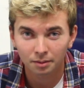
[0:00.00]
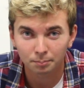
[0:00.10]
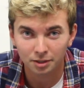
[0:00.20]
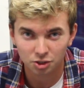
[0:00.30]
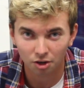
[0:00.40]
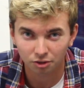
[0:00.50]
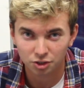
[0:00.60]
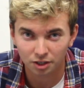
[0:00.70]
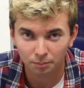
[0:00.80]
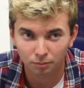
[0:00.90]
mint chocolate
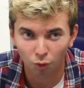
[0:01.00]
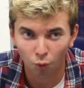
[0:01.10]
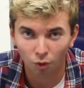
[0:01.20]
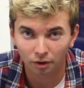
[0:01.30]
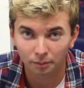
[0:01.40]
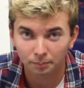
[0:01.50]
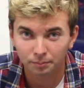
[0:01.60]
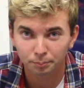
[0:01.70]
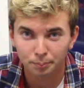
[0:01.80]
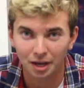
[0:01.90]
chip or
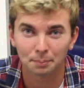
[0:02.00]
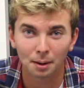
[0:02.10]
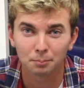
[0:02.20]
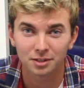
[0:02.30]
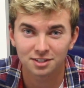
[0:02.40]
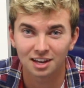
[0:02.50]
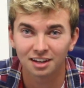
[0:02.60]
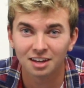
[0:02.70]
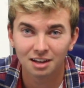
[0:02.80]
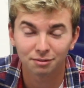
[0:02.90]
pink peppermint stick.